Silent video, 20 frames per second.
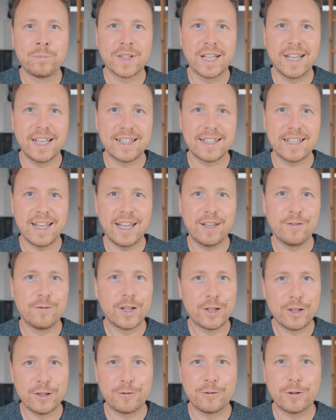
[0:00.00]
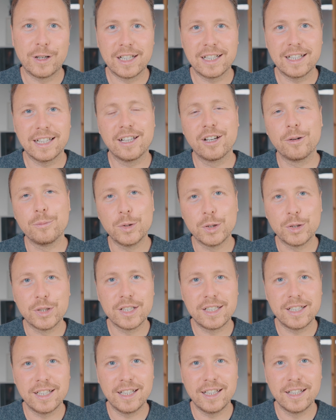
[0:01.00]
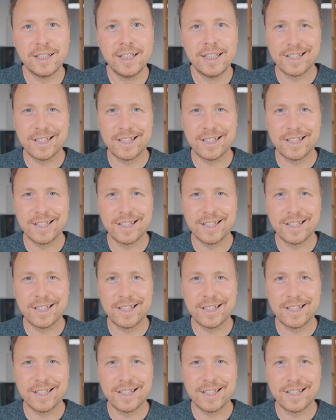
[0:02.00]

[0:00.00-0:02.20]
It's a very friendly community.